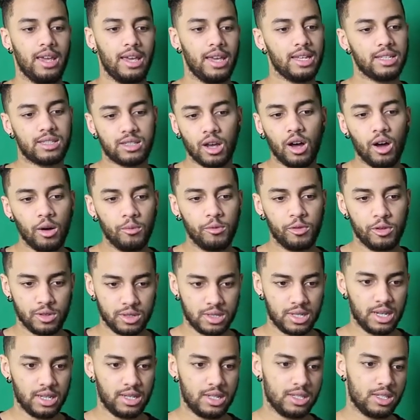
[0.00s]
it's obvious
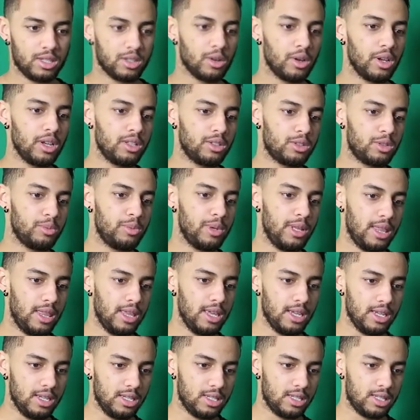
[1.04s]
that it's going to be
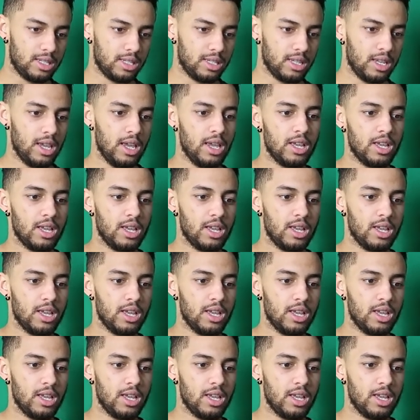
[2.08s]
this.